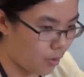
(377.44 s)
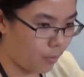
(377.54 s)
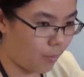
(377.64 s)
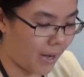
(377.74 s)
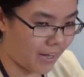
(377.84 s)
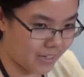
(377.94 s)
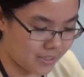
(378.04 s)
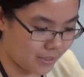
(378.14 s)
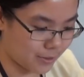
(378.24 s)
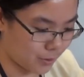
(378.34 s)
Why I
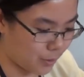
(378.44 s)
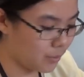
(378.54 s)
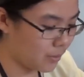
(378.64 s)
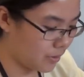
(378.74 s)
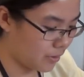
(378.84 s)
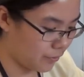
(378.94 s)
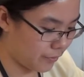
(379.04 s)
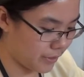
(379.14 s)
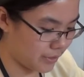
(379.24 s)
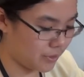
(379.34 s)
said so?
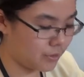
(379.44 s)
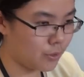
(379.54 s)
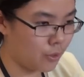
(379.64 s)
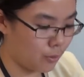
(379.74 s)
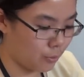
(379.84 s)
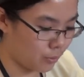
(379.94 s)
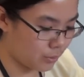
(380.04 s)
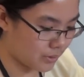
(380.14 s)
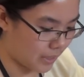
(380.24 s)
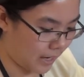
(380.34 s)
First,
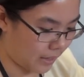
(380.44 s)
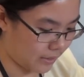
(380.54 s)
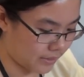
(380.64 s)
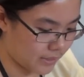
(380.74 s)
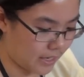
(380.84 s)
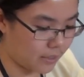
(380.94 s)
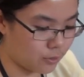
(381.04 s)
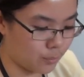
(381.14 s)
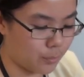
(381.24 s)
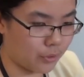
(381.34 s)
rules are intended
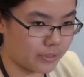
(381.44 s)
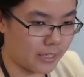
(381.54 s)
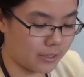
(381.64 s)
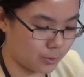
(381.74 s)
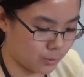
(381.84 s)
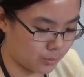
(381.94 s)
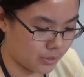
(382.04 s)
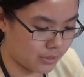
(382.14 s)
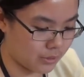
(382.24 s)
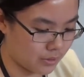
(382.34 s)
to protect
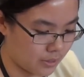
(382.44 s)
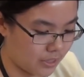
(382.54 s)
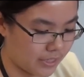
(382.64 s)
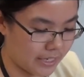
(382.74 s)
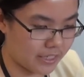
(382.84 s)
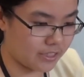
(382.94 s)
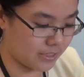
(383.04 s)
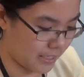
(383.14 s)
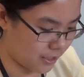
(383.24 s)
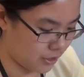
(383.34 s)
students
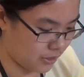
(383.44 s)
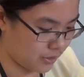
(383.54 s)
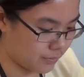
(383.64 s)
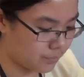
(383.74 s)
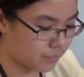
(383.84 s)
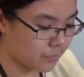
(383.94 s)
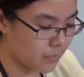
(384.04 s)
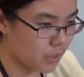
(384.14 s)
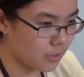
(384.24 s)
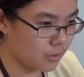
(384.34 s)
against danger.
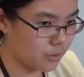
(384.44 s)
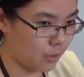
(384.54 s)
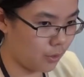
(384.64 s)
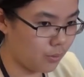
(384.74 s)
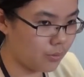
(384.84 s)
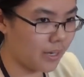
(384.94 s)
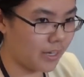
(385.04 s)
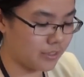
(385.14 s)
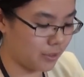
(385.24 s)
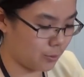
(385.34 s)
So,
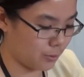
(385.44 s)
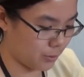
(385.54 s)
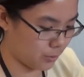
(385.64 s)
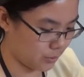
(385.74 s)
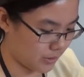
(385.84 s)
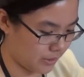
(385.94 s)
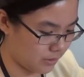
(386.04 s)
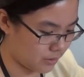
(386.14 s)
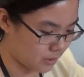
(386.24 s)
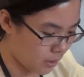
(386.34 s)
as a good student,
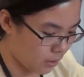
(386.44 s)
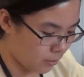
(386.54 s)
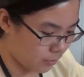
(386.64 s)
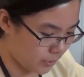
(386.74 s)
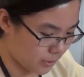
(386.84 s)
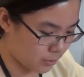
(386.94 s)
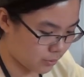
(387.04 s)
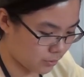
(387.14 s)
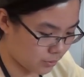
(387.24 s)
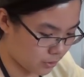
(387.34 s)
we
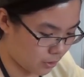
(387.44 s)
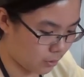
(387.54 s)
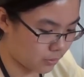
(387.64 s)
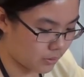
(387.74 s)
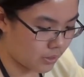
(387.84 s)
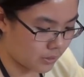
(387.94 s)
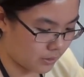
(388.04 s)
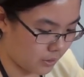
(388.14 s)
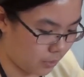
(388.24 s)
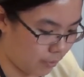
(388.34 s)
should show
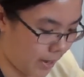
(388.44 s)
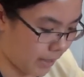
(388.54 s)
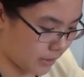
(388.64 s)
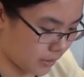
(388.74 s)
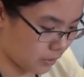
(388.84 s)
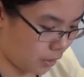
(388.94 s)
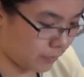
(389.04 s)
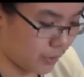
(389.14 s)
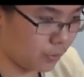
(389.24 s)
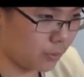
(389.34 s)
the awareness of
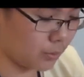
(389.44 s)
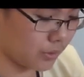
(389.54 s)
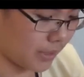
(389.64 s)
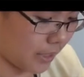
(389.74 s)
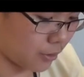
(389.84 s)
the rules and